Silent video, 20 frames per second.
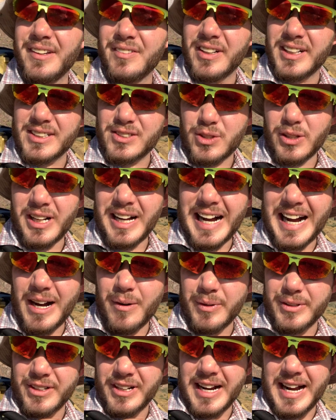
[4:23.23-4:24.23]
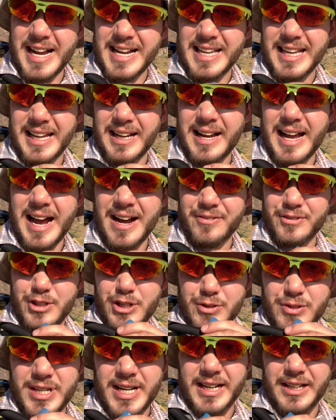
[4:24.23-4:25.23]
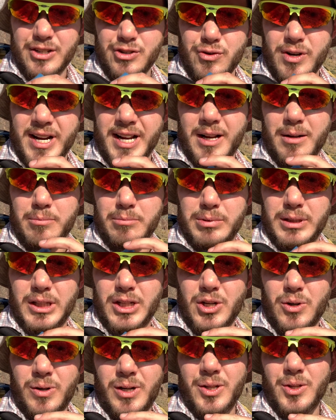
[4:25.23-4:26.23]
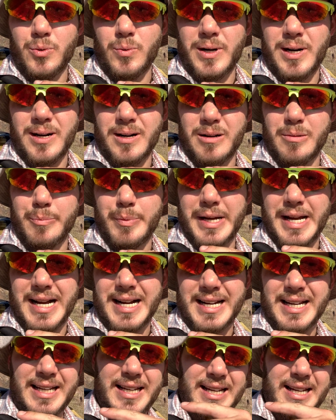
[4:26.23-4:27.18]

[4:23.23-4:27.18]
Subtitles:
If it gets real hot when you're hiking, after you take a drink, blow all the water back